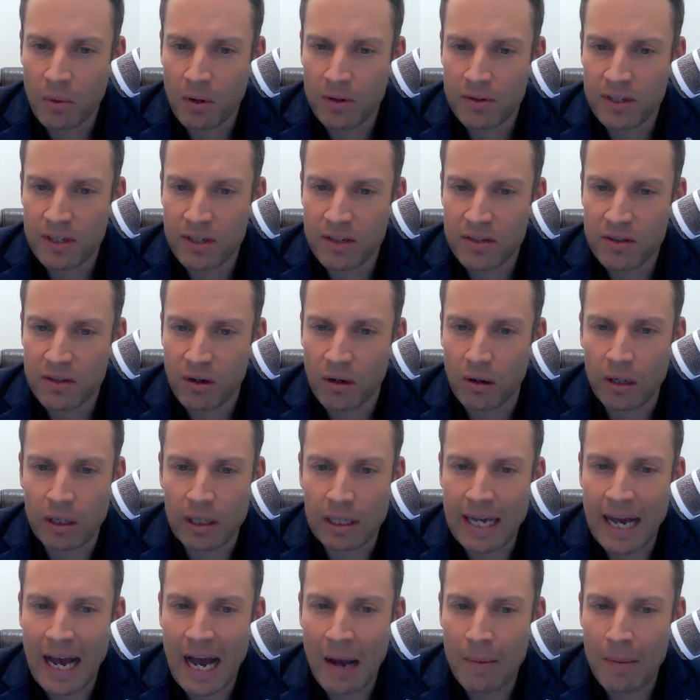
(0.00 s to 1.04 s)
for what's
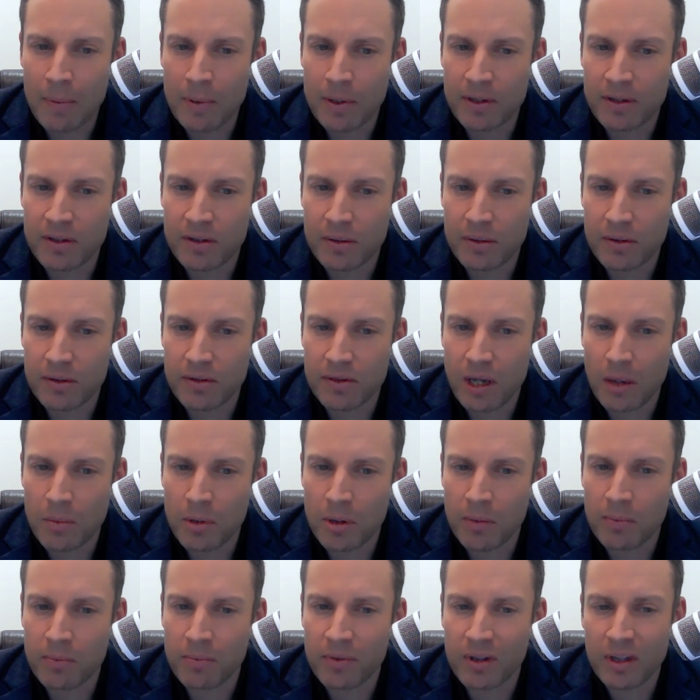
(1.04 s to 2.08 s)
historically happened to a
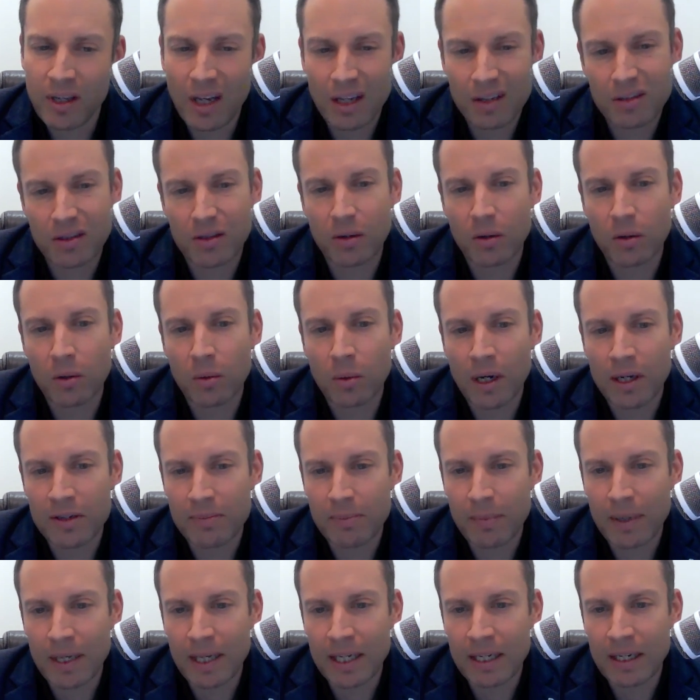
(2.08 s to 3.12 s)
suburb. Doesn't
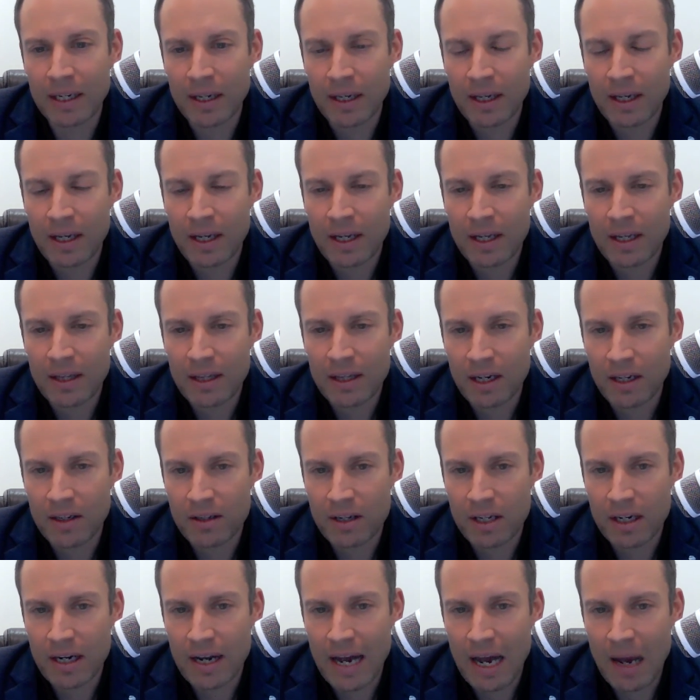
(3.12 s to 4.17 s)
always mean that
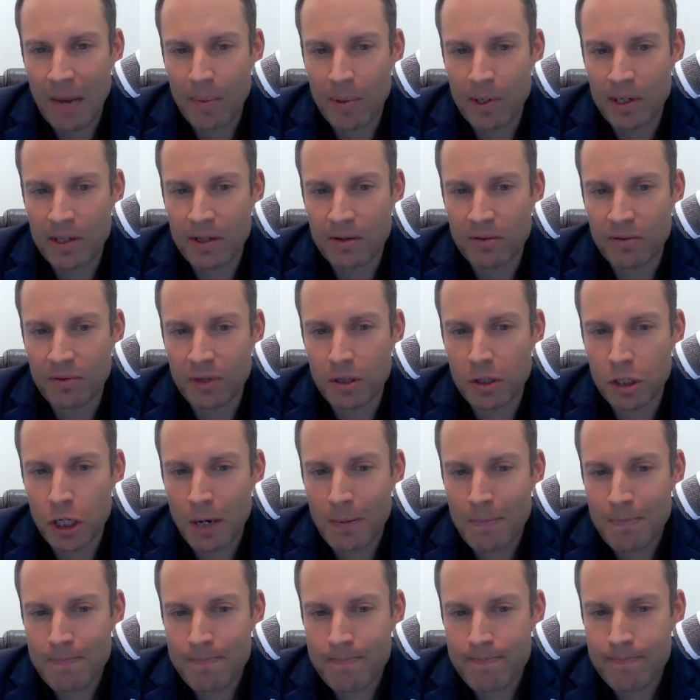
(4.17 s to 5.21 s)
it's going to happen in the
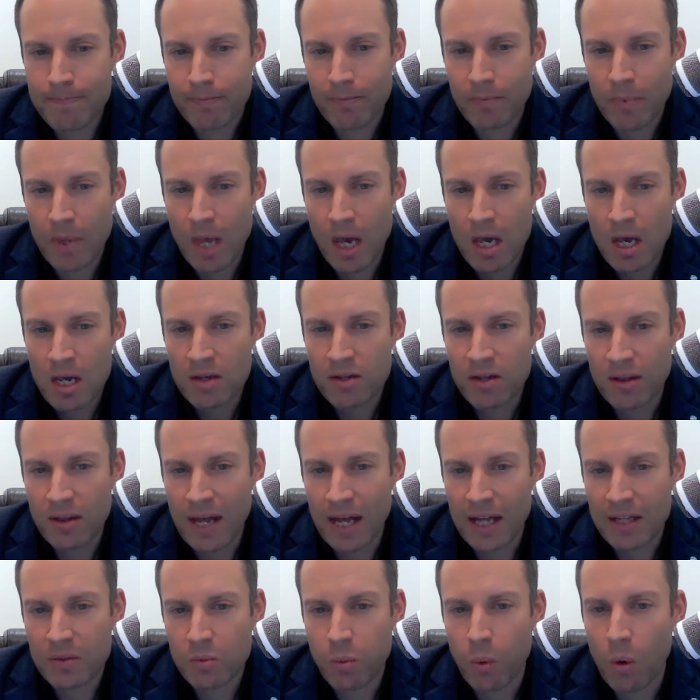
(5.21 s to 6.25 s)
future. So
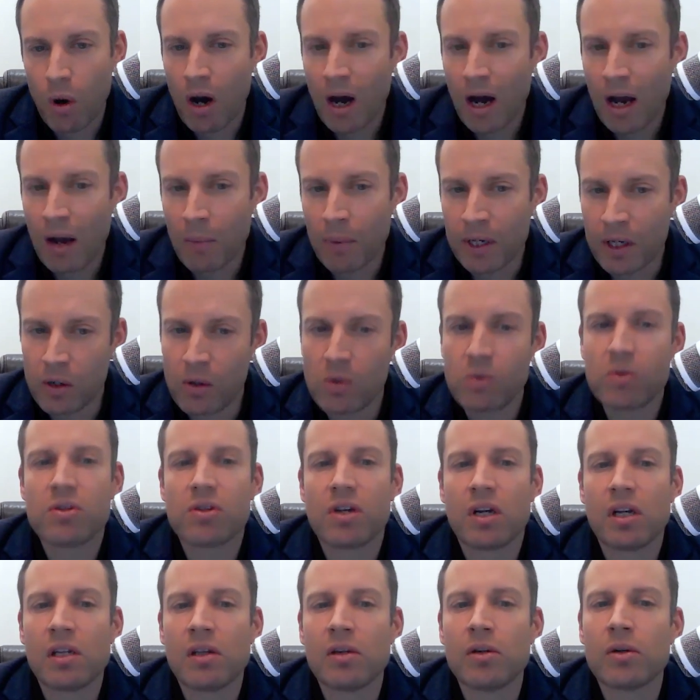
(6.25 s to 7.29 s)
that's why we
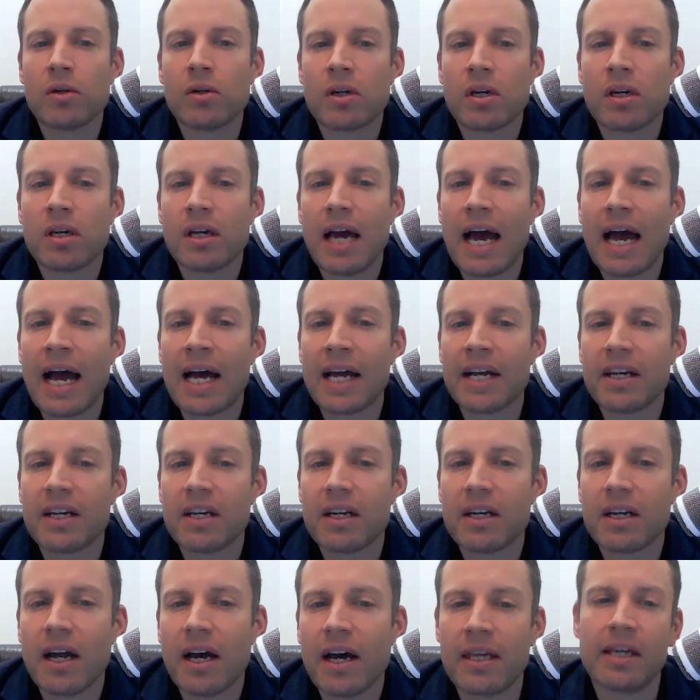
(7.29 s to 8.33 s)
also look
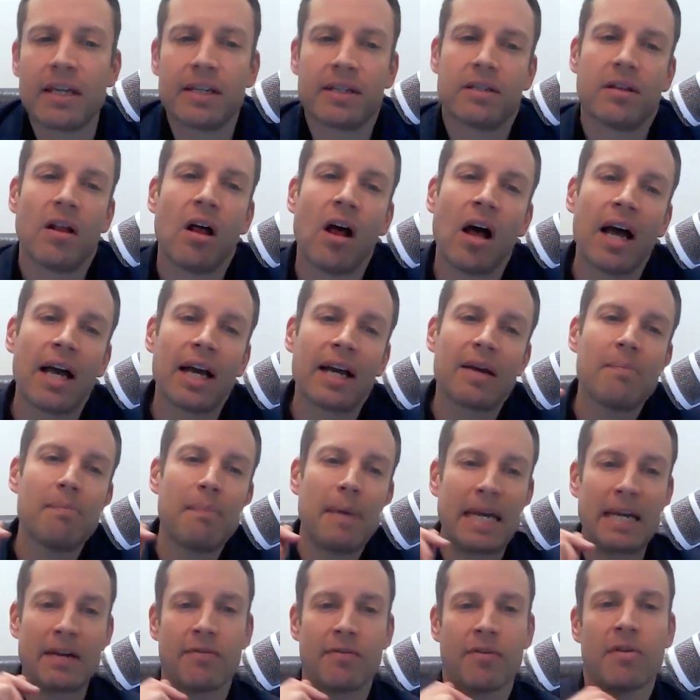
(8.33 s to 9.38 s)
at things like
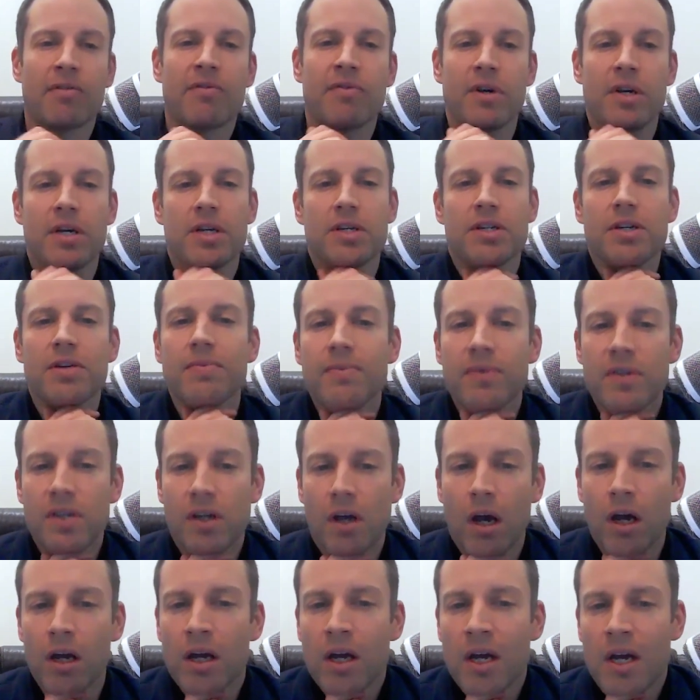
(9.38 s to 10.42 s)
mean reversion.
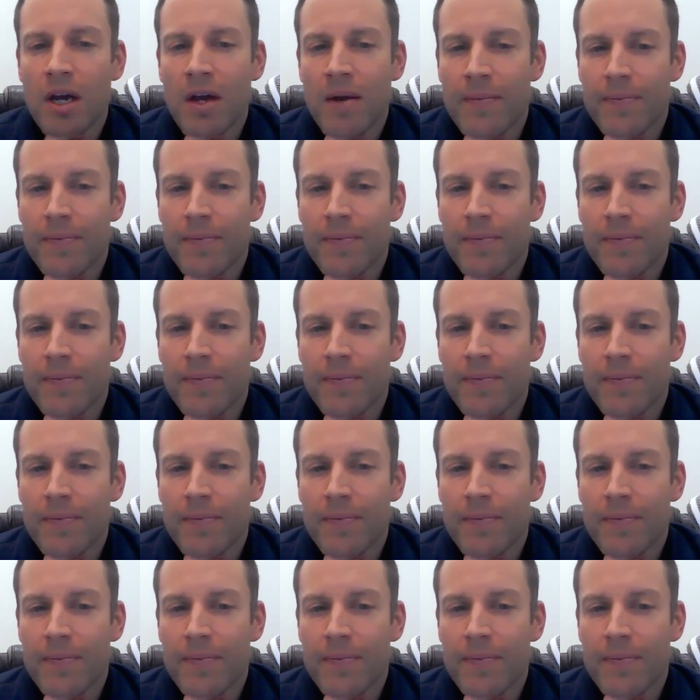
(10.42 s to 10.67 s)
So